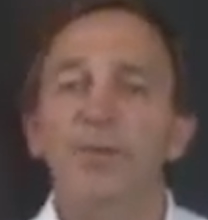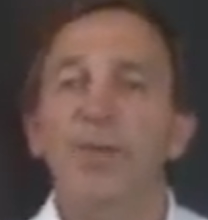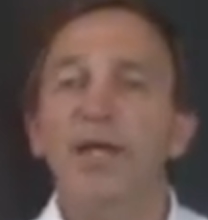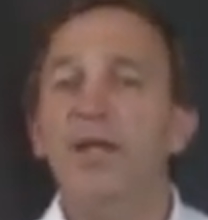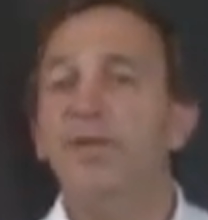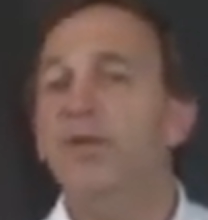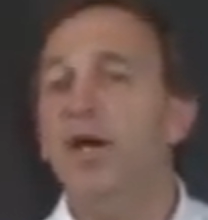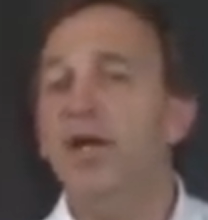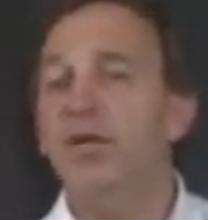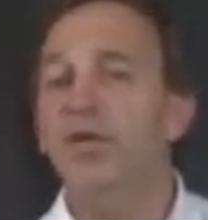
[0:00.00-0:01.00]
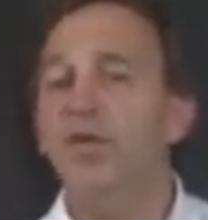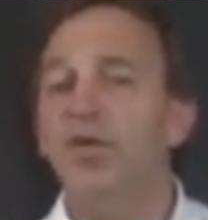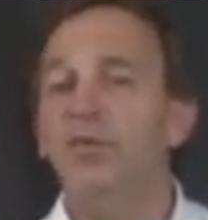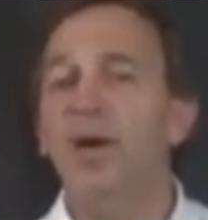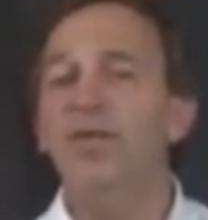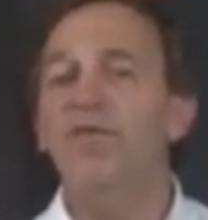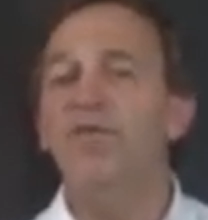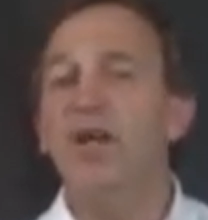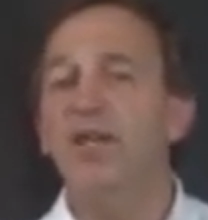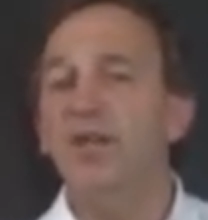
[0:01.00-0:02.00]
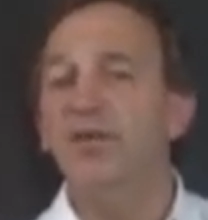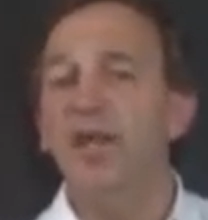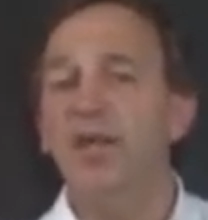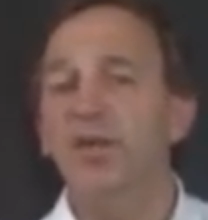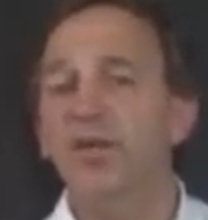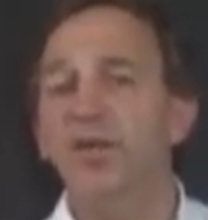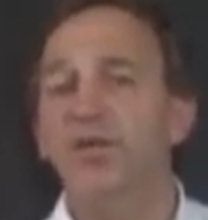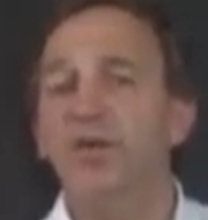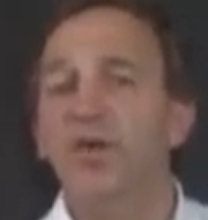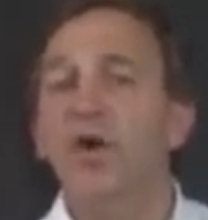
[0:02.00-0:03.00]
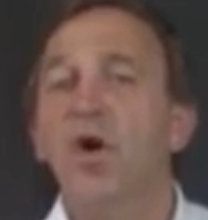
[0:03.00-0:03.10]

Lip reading: making the diagnosis by finding tenderness